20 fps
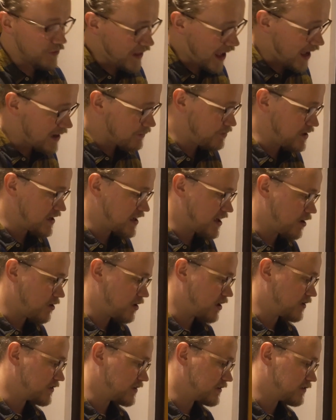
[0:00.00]
not be
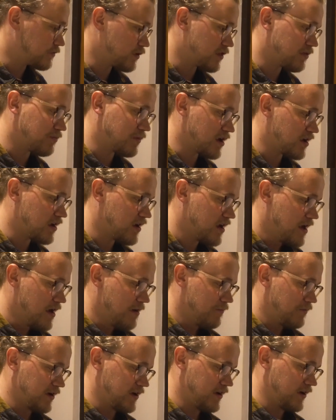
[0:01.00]
carrying this with me
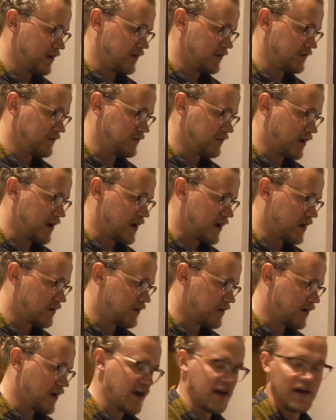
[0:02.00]
because I
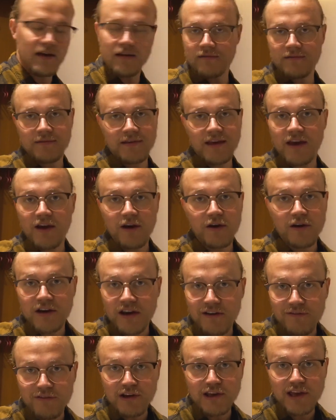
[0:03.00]
can't carry
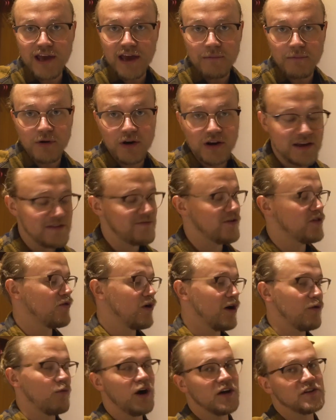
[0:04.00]
every camera even though
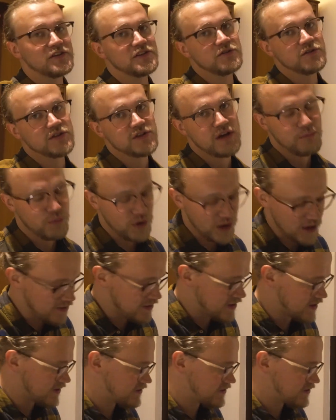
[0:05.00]
I want to. So I'm bringing the